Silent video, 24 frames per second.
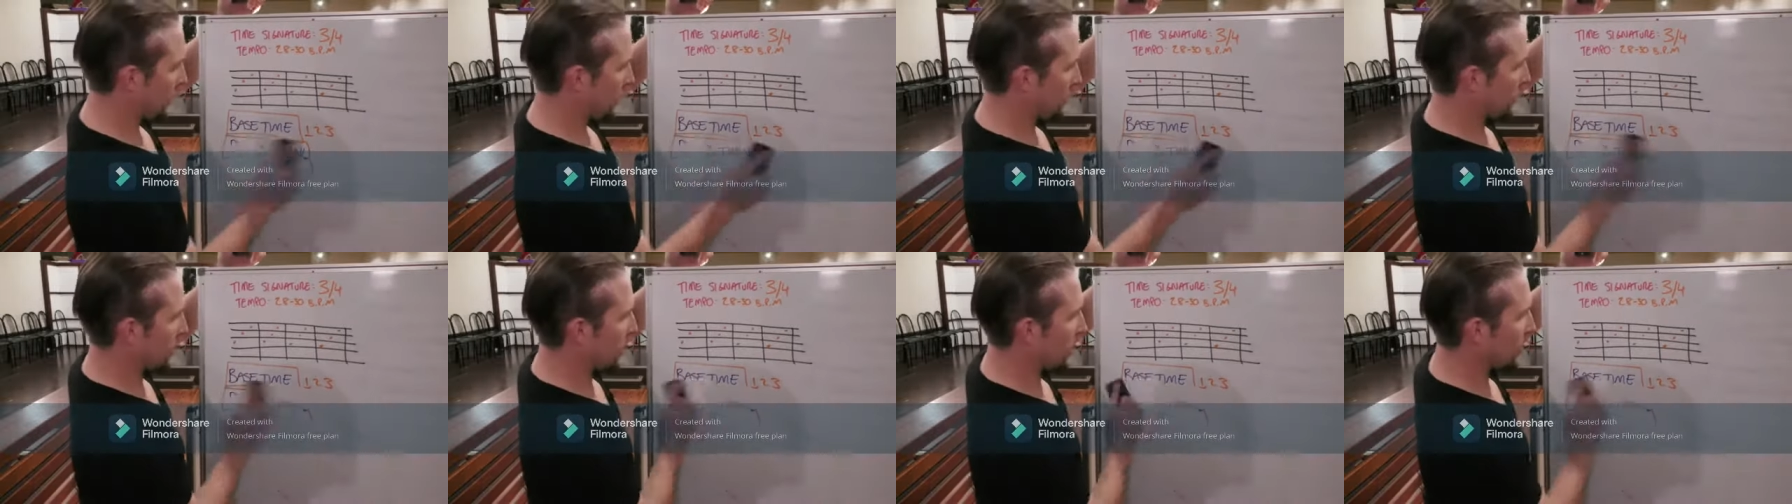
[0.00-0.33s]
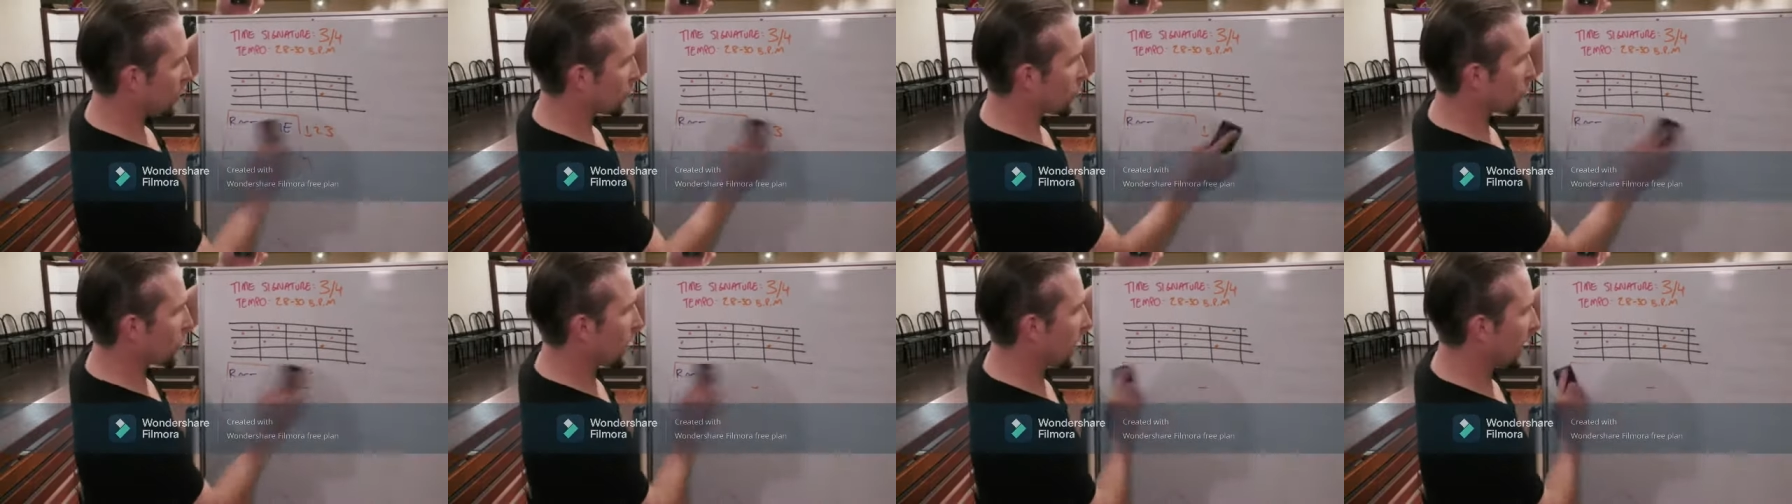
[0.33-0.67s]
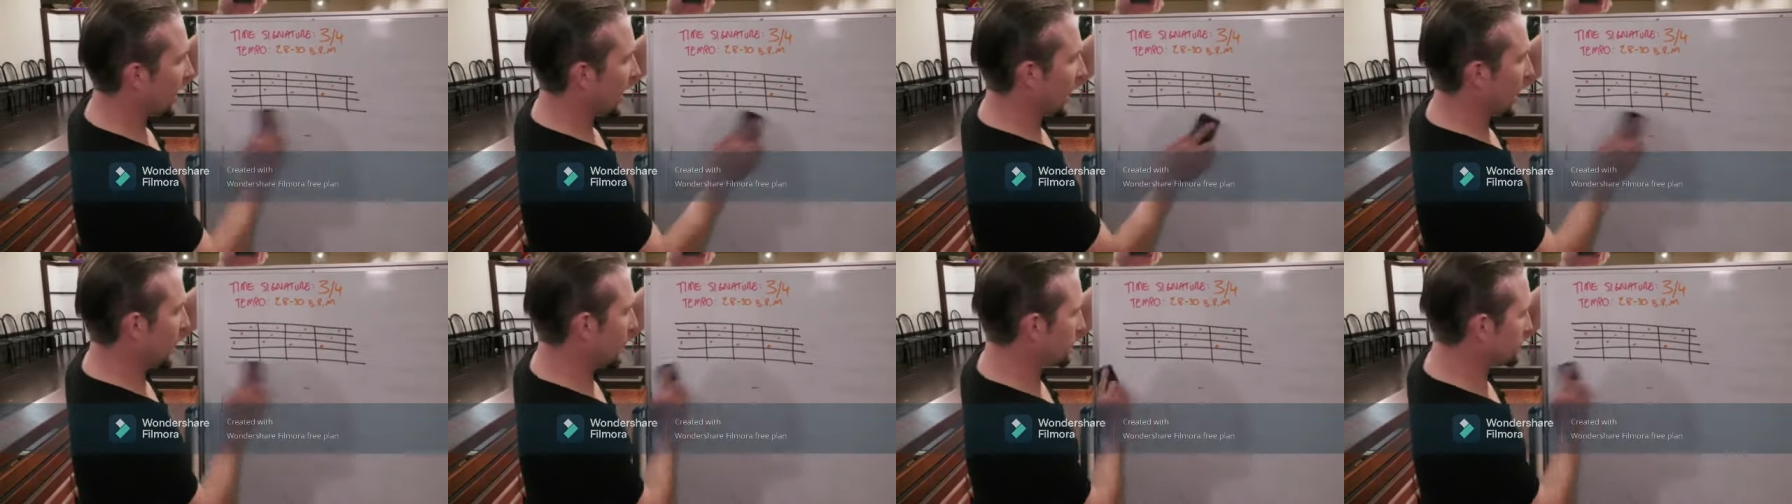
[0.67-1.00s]
and I'm going to
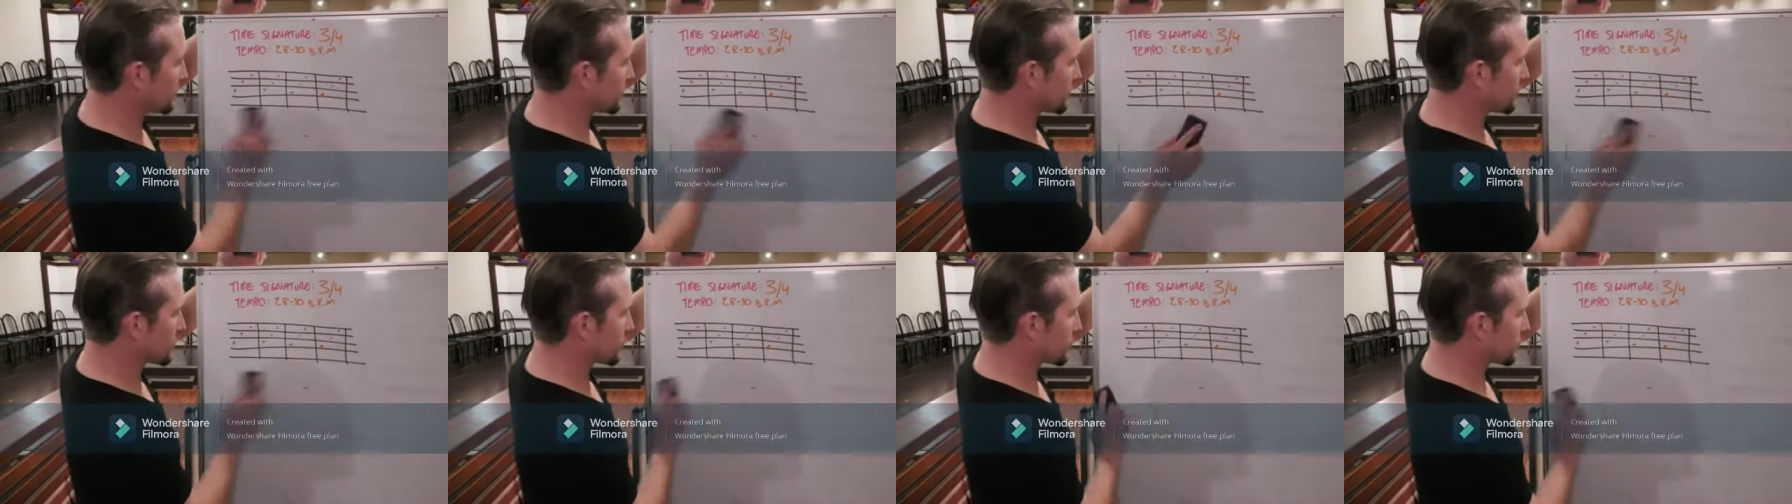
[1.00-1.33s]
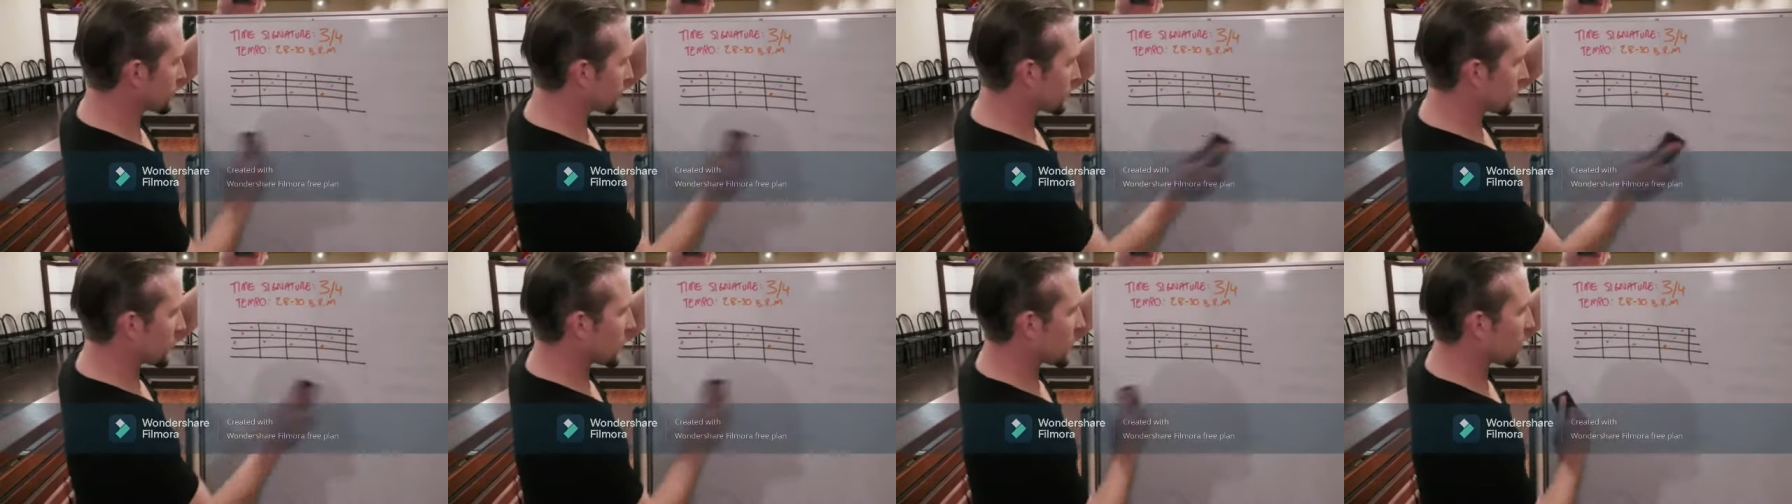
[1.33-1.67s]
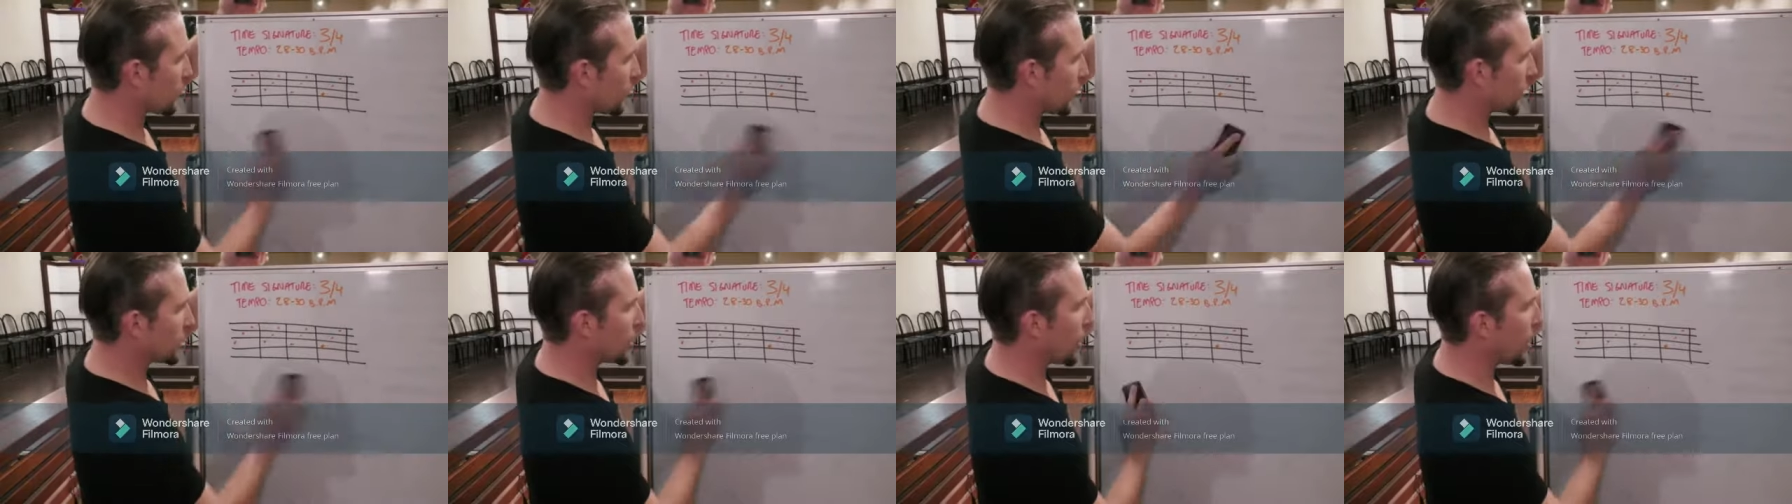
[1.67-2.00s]
write out,
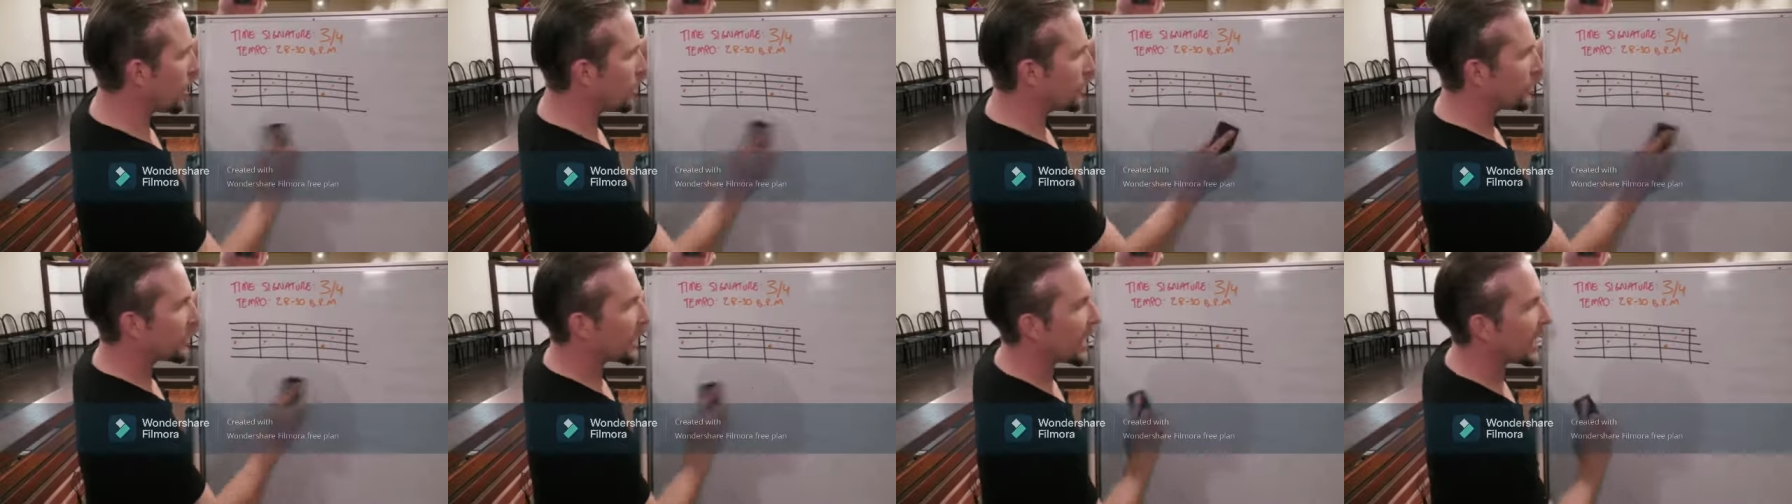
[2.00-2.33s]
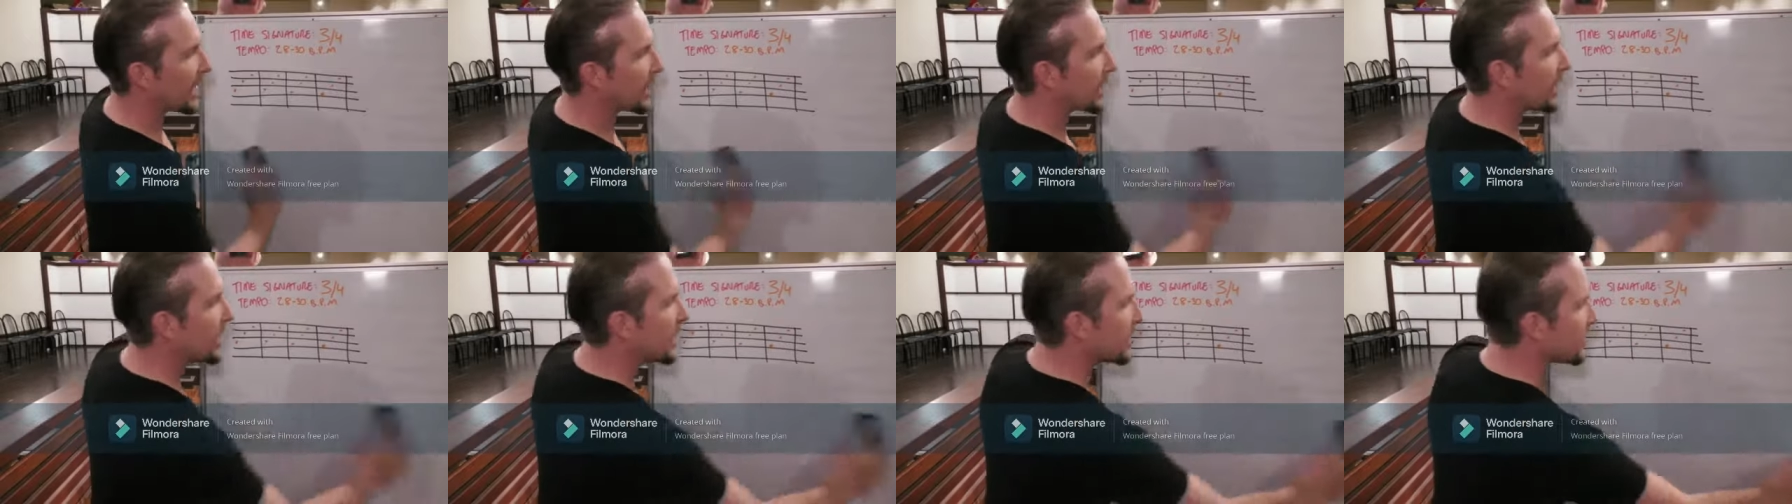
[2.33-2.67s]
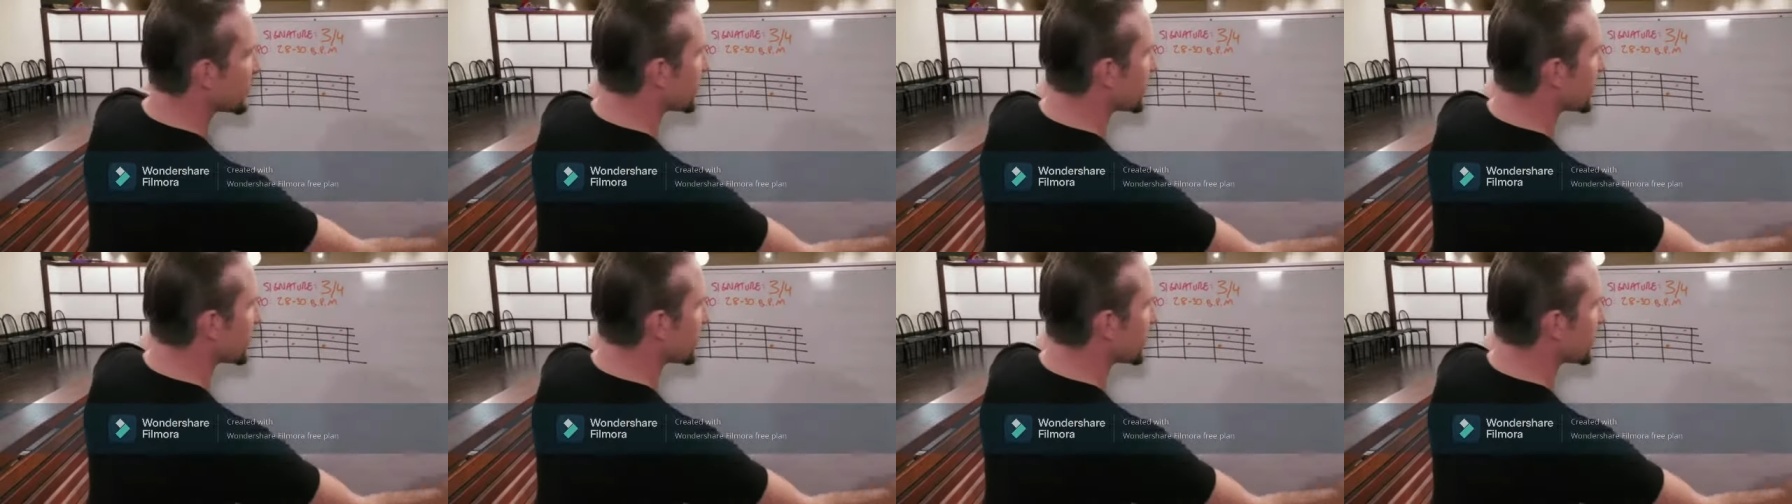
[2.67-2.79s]
we know that